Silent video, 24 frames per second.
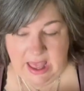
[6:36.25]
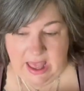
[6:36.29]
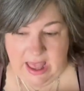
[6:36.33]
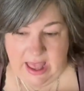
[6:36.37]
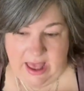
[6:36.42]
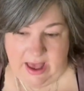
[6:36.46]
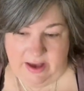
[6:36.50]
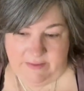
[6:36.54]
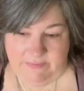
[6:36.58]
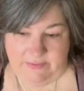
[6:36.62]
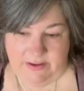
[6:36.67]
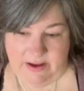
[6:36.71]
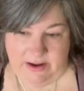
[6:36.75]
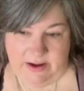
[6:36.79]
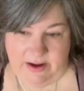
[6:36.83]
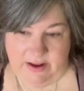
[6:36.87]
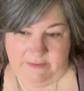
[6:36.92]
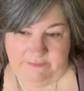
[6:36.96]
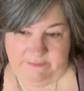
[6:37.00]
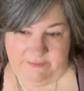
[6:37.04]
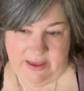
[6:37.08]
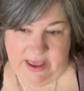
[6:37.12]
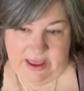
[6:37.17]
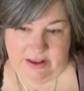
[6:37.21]
have
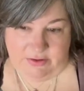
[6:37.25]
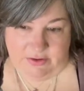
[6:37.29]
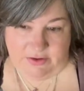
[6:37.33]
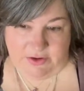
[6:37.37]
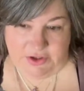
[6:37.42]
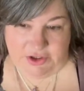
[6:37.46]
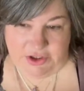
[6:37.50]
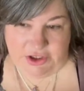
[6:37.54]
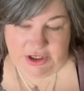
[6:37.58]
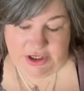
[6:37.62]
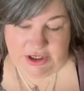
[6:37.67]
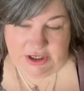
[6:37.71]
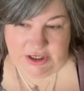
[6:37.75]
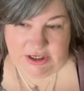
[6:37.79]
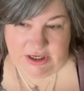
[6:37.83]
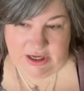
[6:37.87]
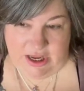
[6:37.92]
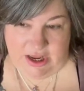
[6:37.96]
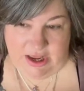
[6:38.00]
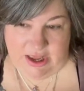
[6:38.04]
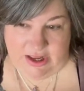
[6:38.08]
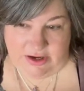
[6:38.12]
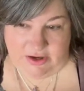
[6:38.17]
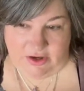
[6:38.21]
enough
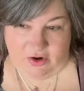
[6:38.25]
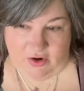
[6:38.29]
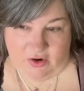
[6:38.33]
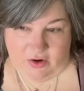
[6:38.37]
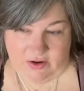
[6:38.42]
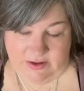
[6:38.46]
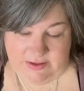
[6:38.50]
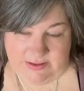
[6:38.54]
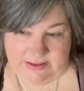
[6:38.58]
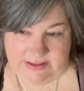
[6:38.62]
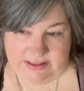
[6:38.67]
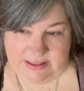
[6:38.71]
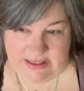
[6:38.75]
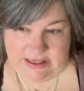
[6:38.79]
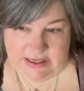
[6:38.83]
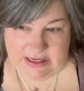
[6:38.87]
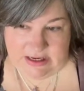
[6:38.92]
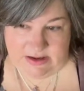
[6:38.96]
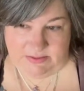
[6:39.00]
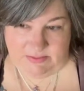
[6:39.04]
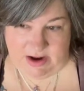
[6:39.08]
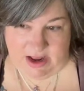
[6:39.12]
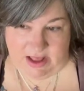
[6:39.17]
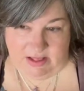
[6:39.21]
energy and currency
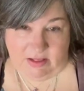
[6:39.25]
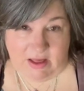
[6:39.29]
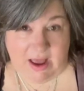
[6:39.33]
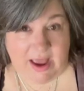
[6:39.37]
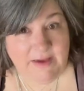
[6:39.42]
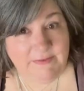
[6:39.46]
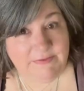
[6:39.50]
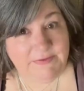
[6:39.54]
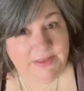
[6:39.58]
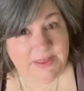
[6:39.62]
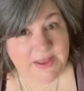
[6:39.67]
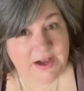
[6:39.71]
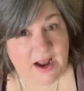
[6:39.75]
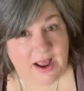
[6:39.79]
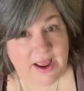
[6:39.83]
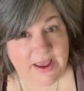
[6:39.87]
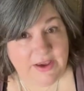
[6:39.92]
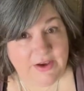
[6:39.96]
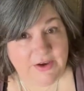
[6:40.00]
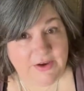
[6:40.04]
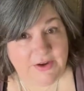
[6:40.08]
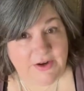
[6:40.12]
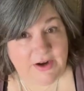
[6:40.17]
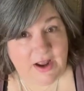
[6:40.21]
in my life that I
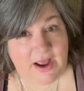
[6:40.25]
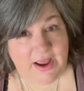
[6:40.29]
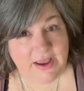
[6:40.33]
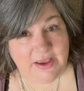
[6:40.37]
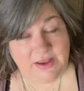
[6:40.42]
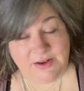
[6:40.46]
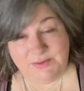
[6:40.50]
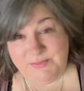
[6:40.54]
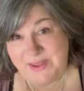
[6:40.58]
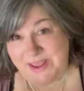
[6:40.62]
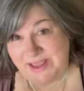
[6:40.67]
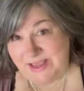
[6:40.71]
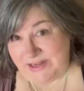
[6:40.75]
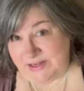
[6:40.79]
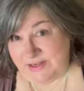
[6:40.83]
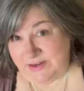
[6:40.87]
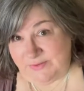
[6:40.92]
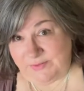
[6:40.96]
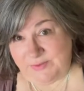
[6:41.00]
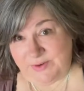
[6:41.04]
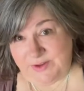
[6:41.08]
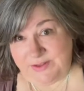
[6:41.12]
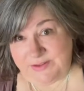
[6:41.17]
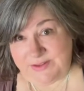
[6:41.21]
could make a
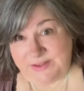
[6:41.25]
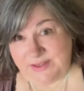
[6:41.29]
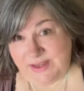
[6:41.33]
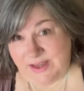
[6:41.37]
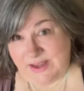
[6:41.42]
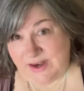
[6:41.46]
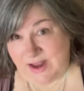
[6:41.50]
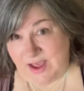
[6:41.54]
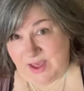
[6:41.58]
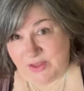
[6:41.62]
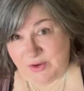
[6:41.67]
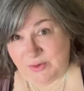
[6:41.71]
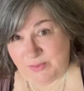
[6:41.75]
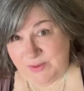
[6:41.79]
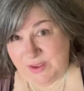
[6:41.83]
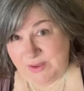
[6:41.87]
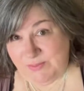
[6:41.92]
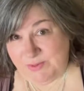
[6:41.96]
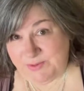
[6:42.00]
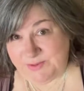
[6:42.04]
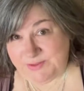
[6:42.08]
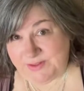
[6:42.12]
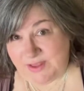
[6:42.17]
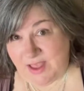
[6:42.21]
difference in other
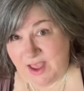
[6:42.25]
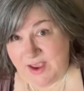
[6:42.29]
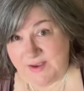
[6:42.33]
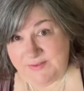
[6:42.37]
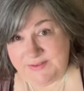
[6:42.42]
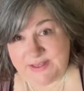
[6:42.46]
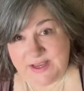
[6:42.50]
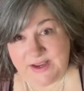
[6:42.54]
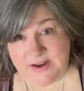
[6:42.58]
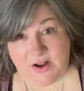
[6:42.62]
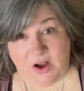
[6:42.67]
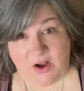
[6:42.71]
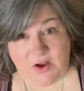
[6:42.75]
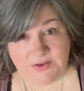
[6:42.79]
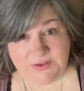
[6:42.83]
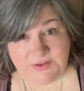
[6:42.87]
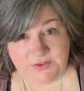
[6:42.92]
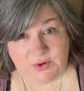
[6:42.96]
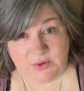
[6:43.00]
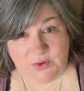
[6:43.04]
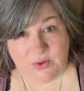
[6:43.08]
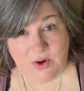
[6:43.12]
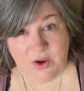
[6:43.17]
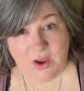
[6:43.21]
people's lives and
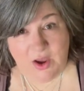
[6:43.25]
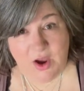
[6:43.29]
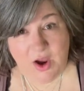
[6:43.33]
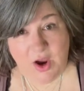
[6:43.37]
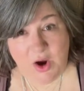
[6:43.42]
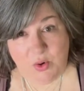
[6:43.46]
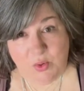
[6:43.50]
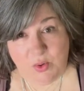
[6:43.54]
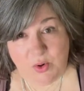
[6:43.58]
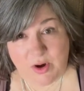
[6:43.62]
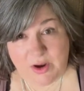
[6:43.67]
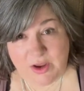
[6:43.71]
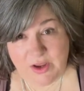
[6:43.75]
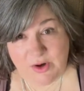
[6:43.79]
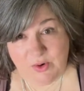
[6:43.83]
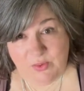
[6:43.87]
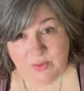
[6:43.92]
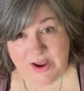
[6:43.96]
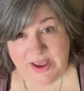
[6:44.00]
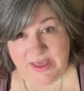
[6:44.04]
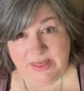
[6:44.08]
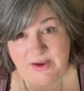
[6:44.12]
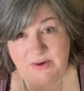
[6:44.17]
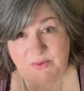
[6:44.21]
also work in a
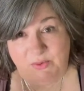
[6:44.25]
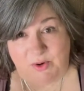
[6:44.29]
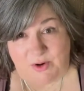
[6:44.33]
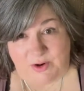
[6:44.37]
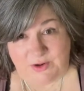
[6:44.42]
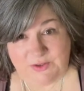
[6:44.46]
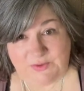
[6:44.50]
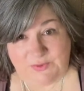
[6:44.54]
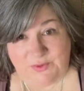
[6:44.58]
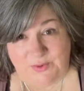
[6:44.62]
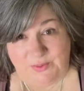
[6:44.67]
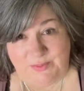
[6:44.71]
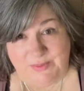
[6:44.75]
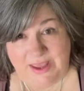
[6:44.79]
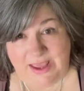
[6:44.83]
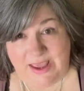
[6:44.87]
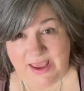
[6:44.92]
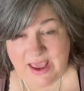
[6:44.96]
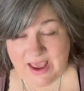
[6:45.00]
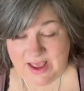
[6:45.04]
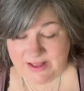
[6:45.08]
way that works for me.